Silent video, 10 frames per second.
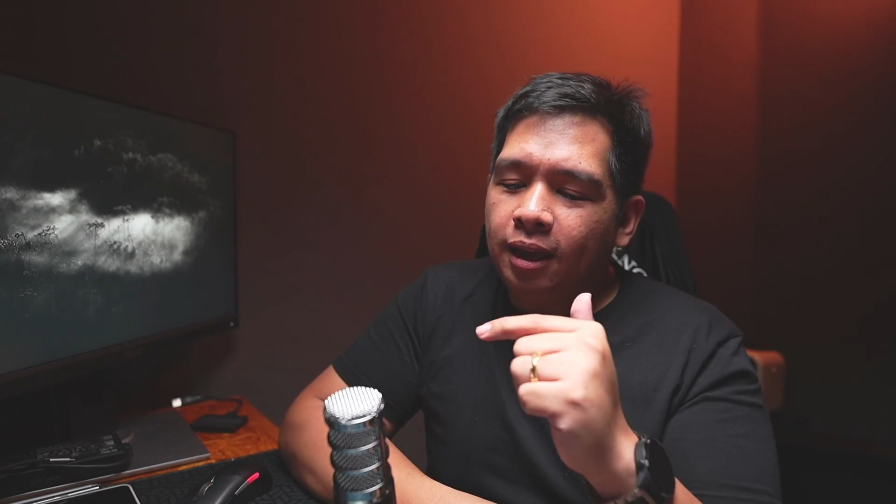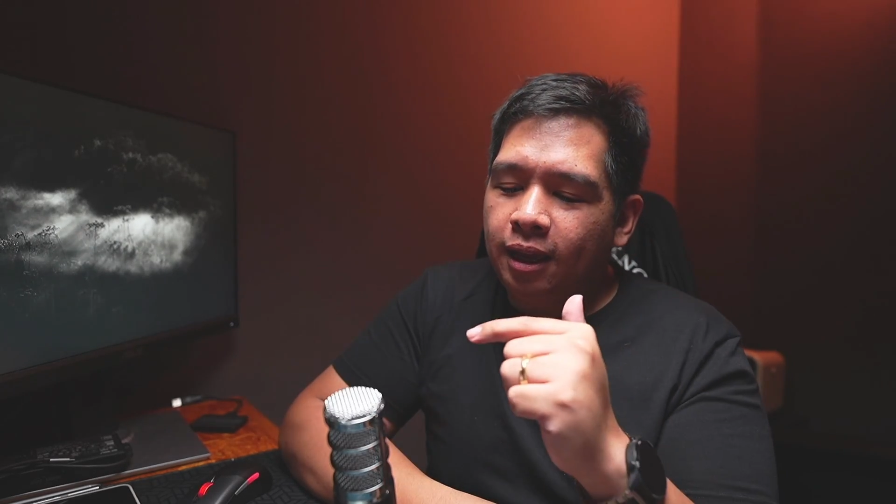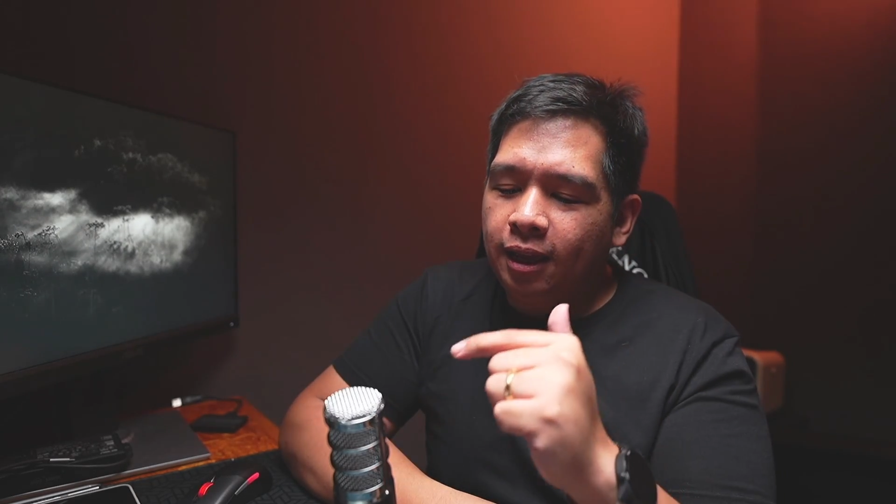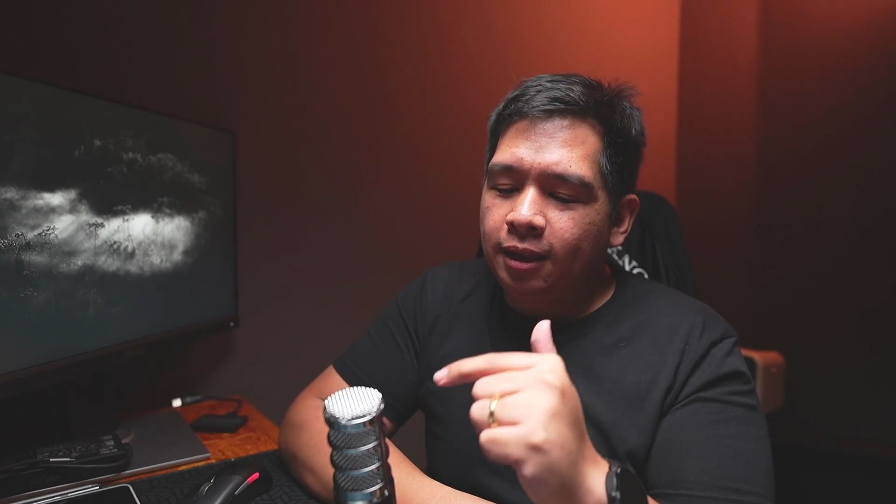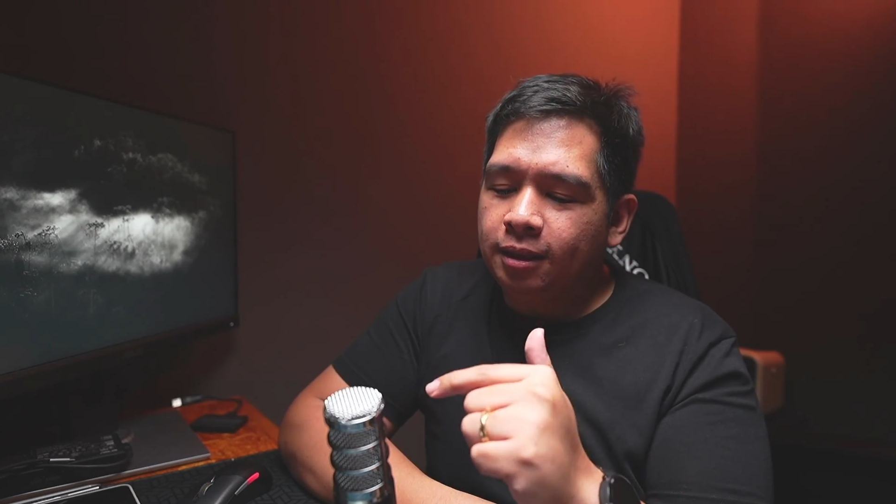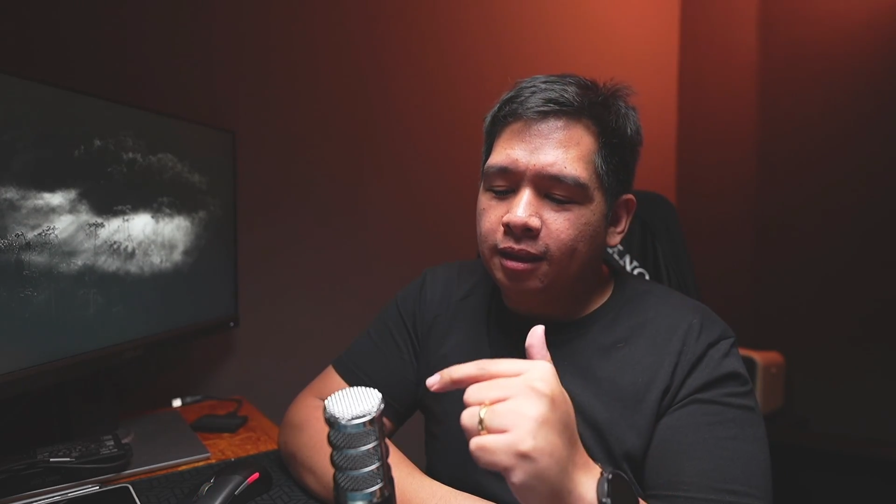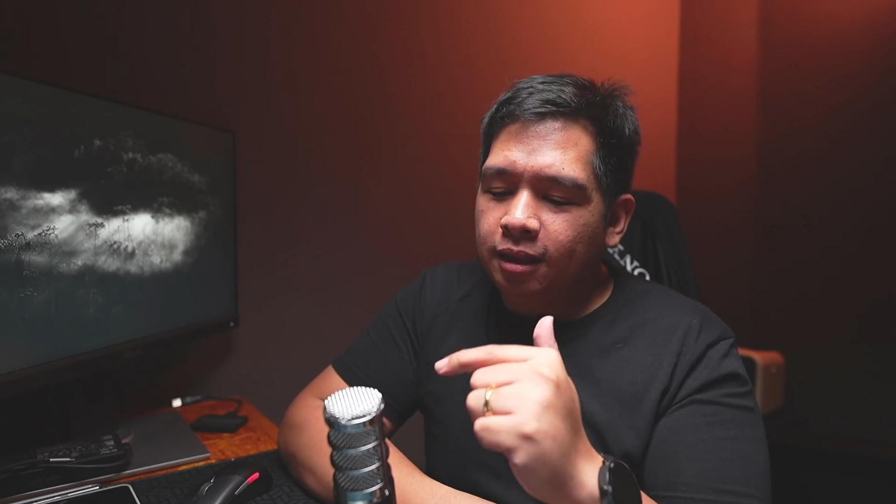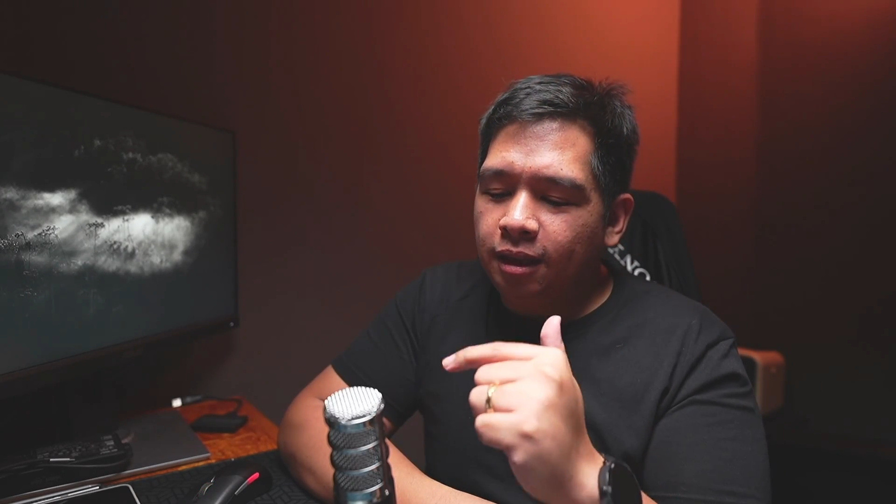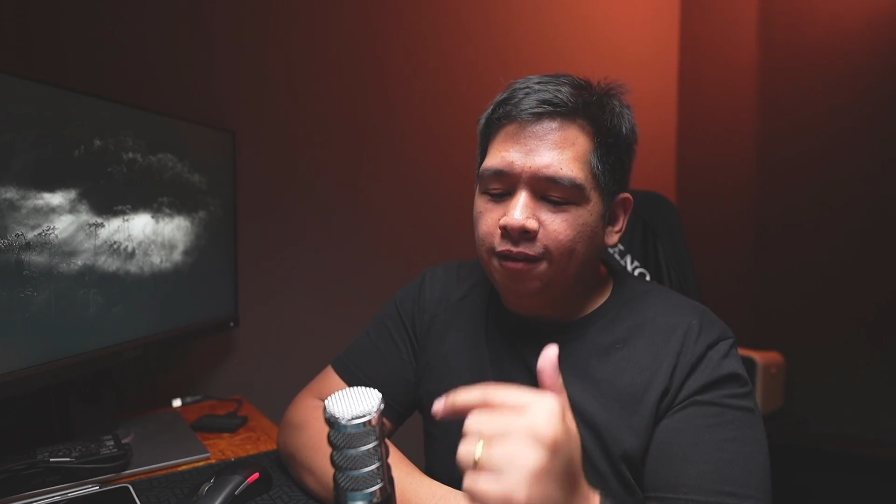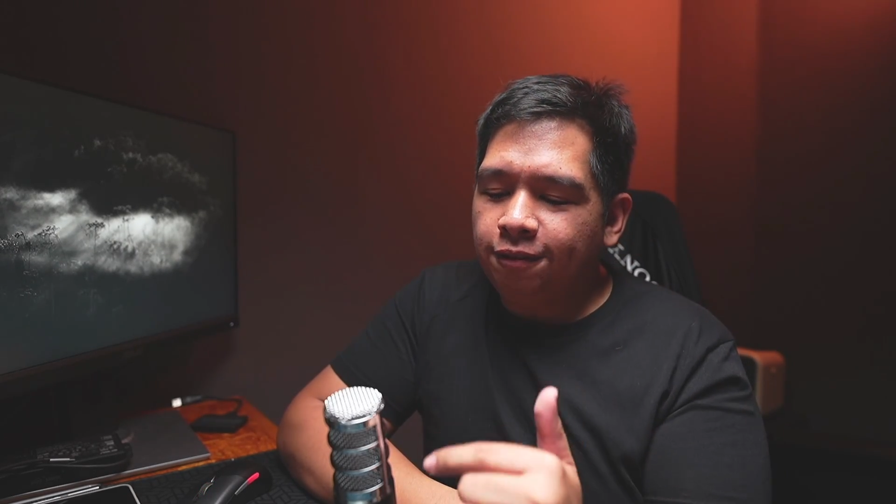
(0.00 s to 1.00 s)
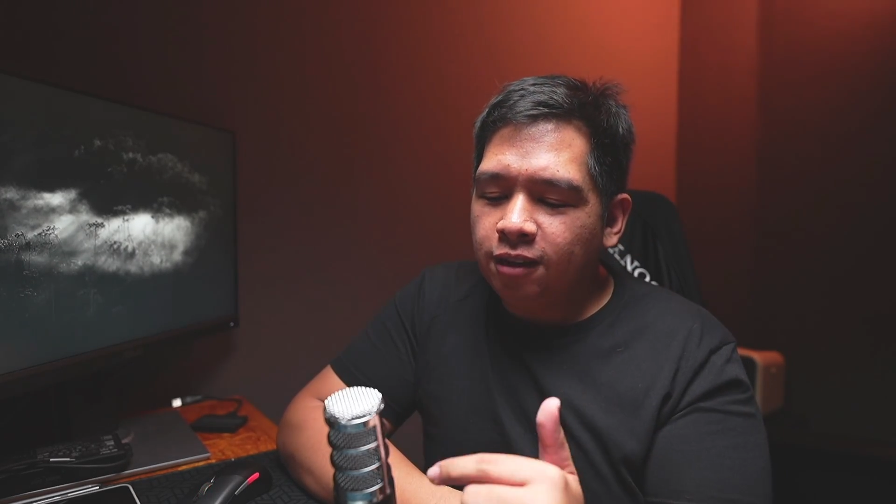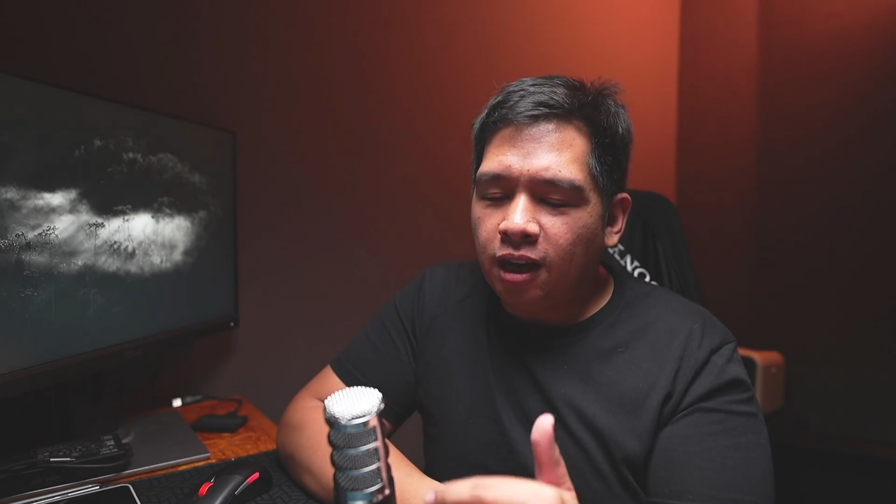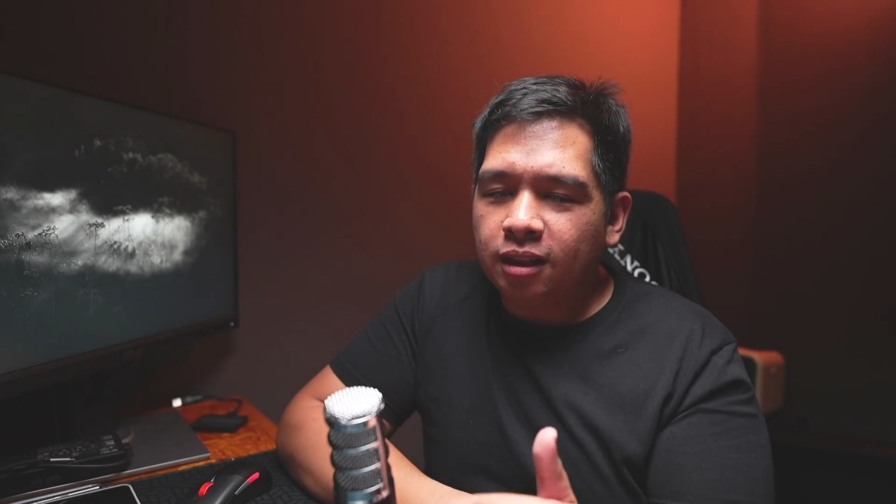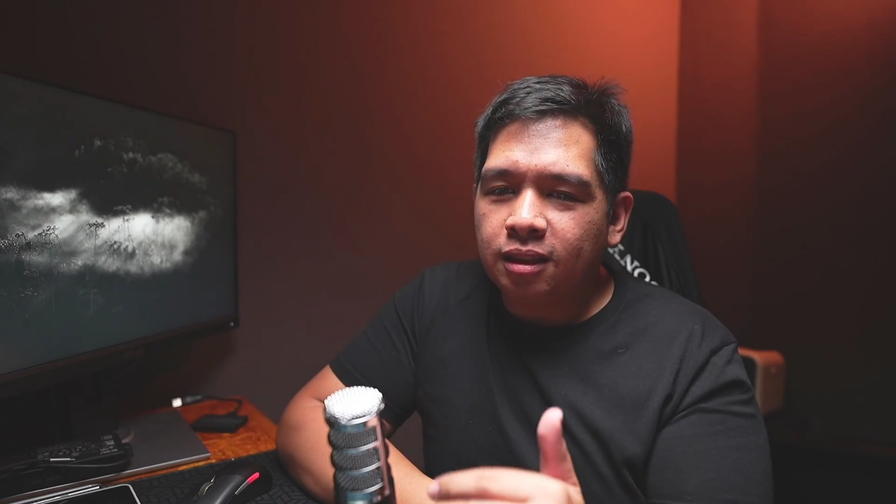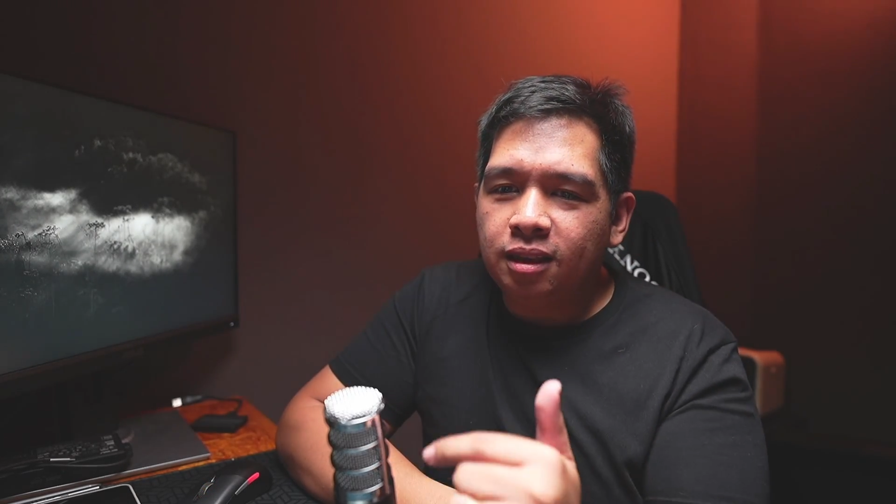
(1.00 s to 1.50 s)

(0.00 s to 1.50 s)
And if not,